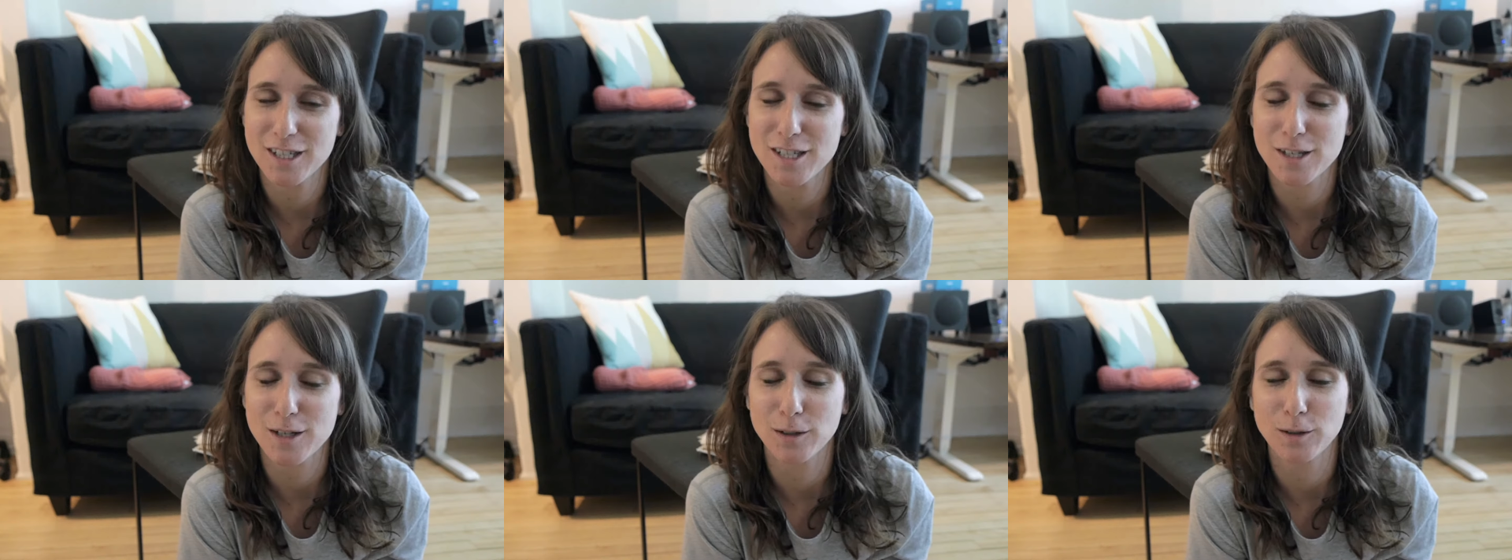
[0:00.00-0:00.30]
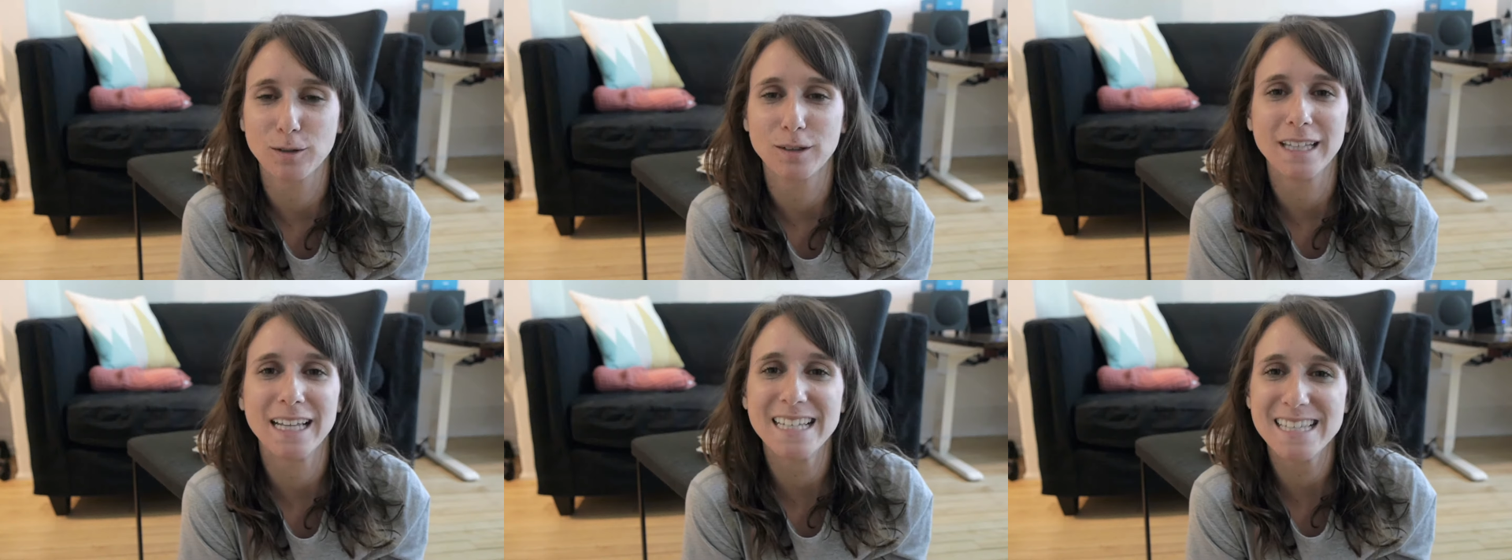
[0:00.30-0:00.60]

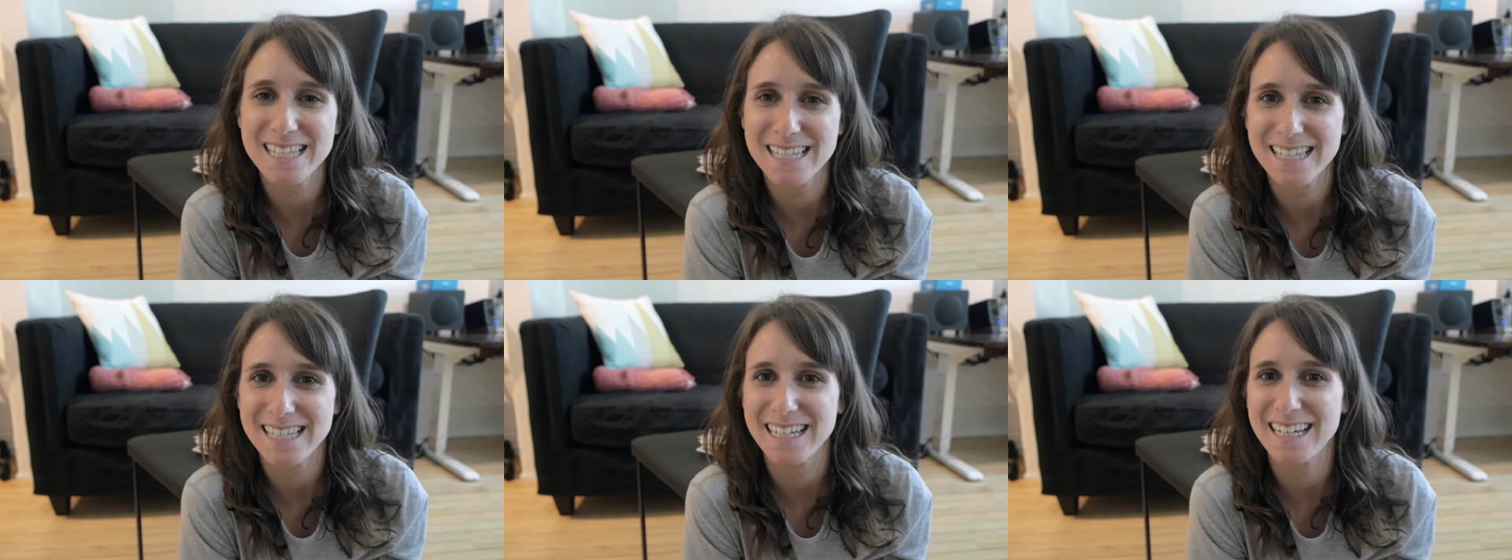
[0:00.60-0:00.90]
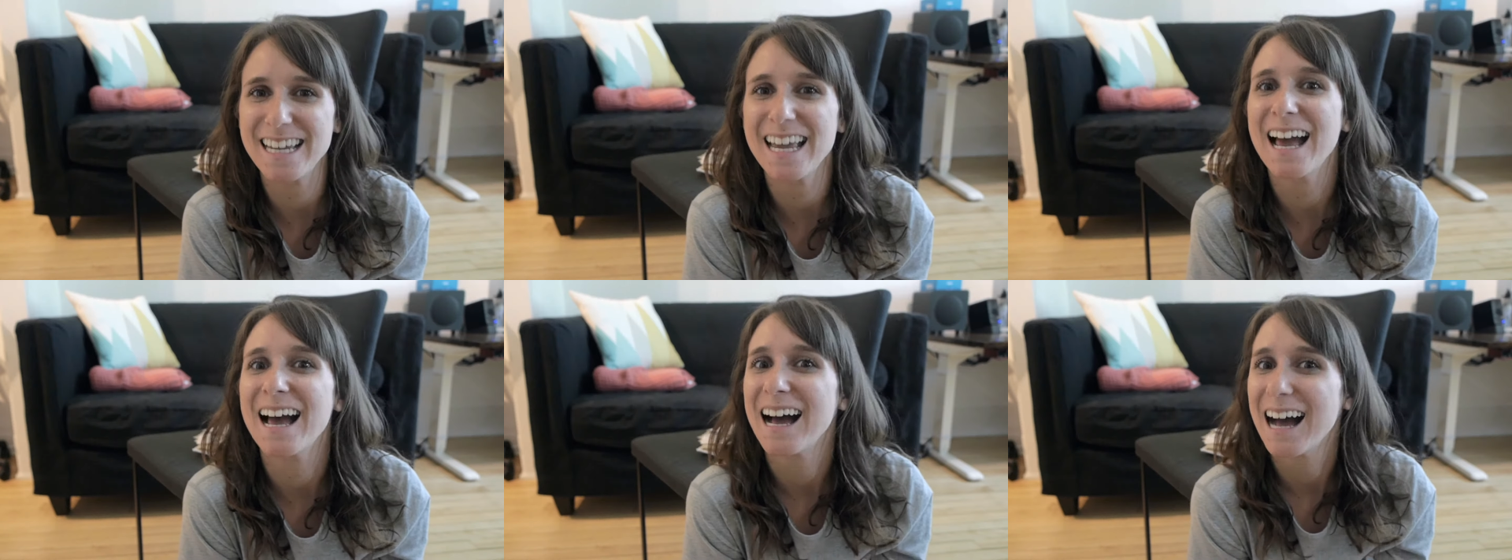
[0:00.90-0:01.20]
so let's
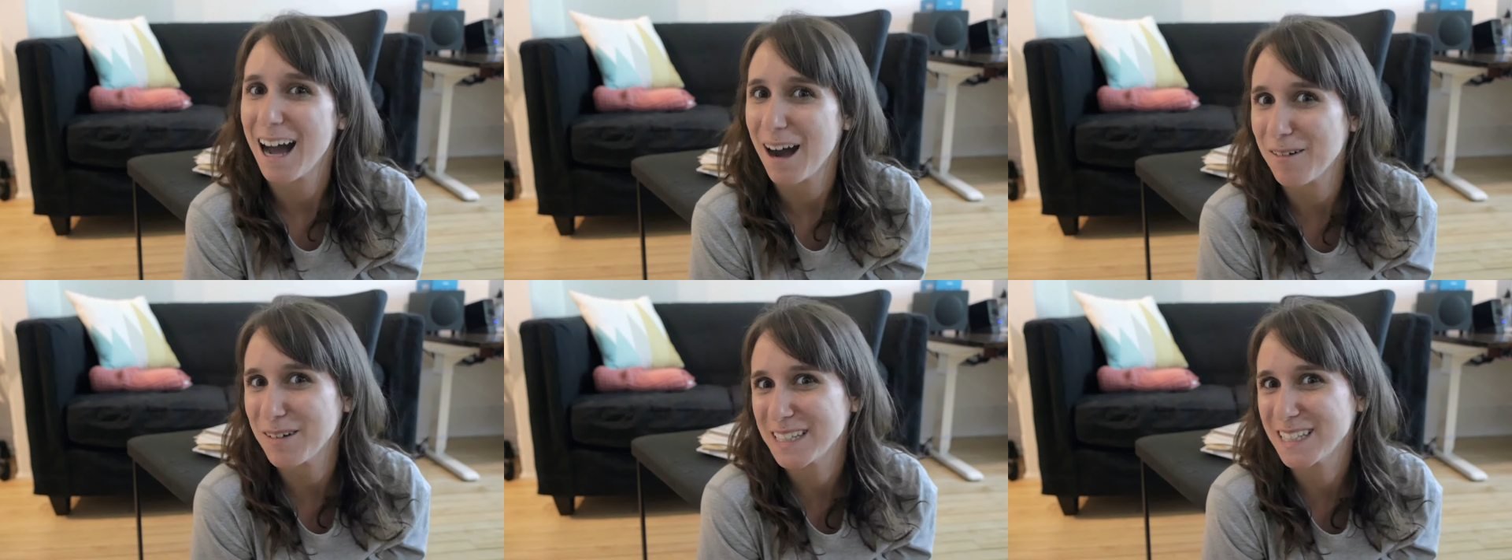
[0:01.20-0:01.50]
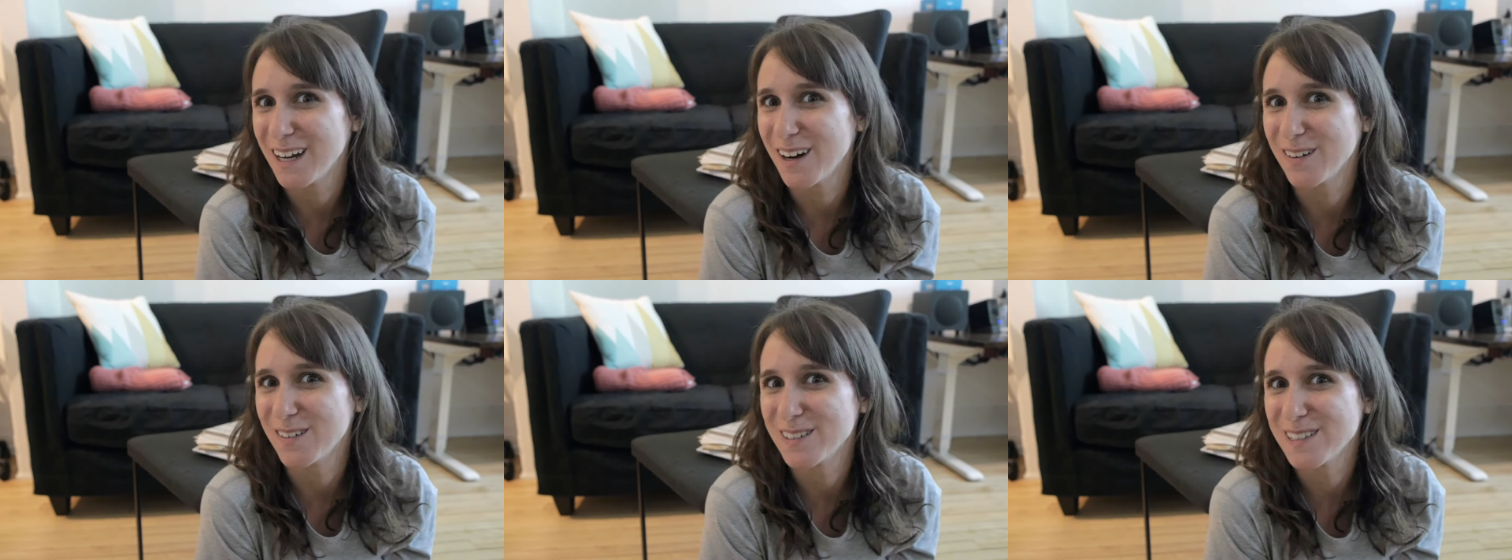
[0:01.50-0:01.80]
see how it
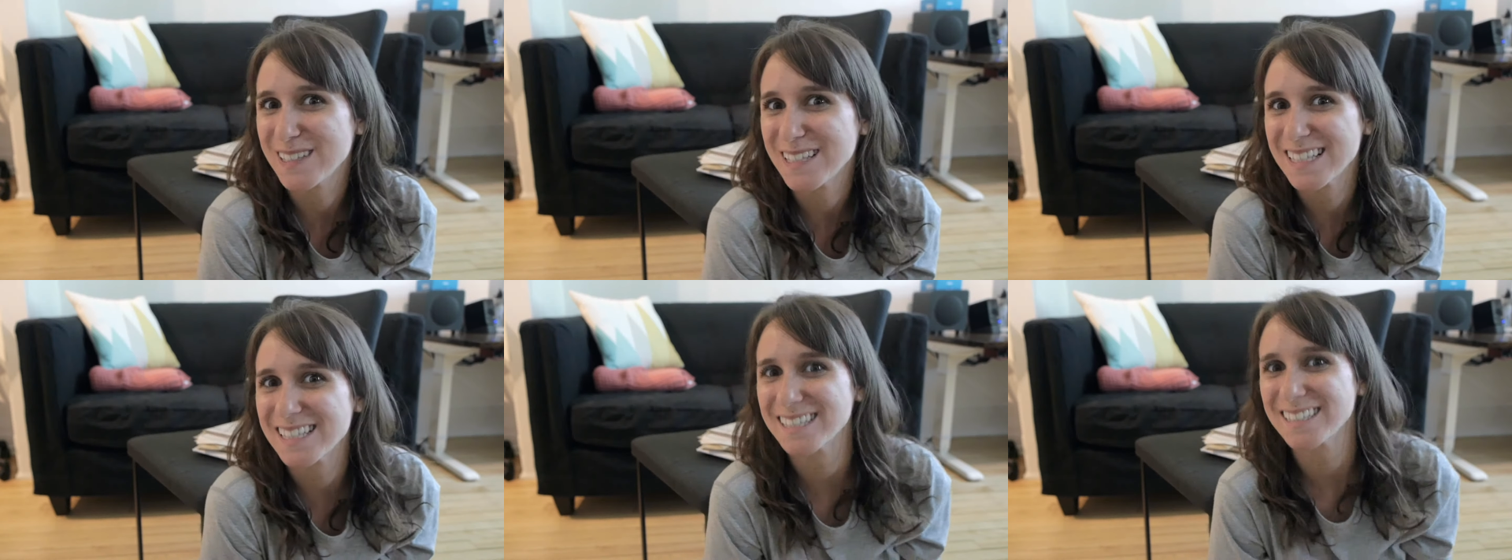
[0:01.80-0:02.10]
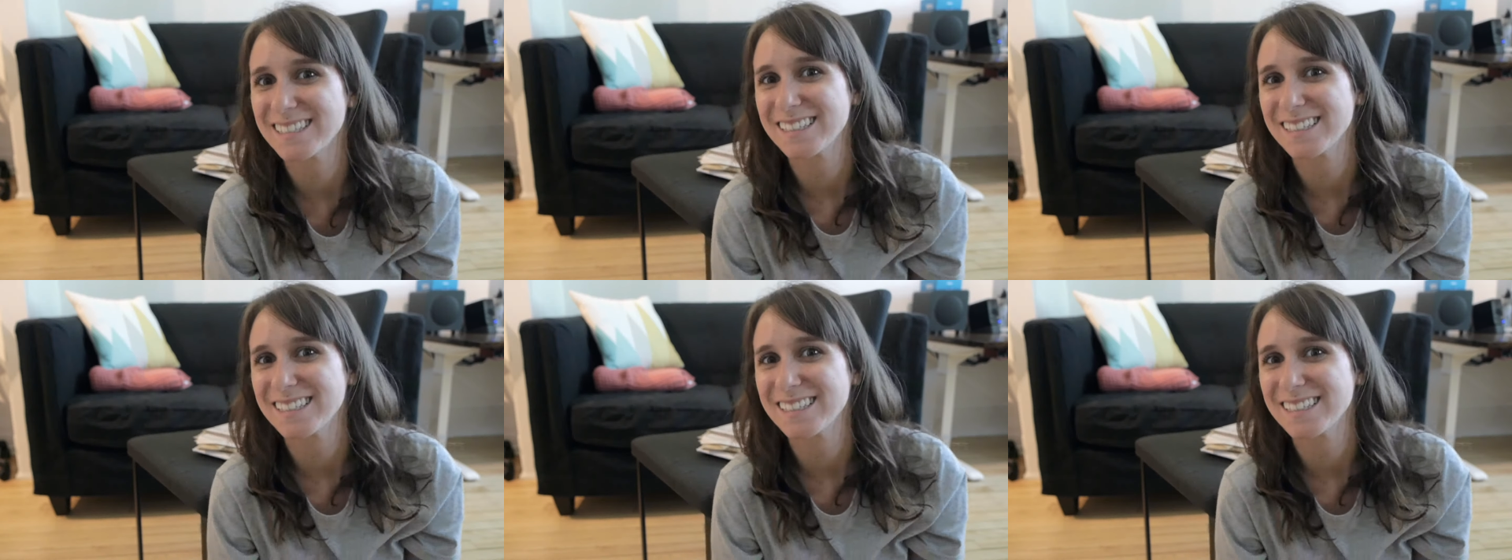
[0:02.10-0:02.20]
goes.